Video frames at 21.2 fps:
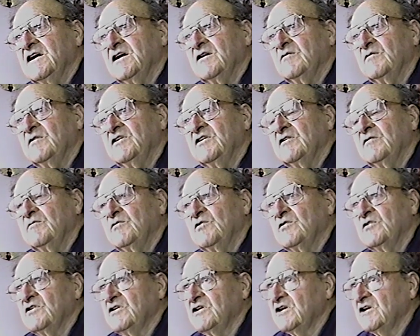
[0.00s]
And we no
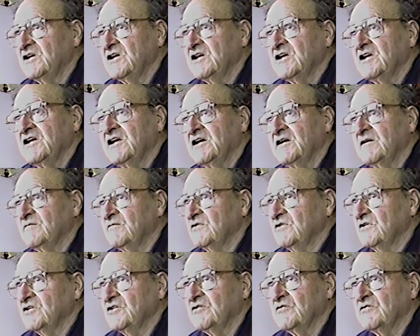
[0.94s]
more than got in the camp
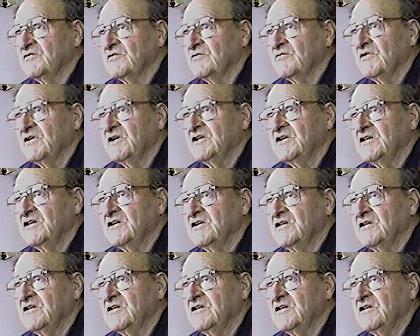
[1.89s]
when it took to raining.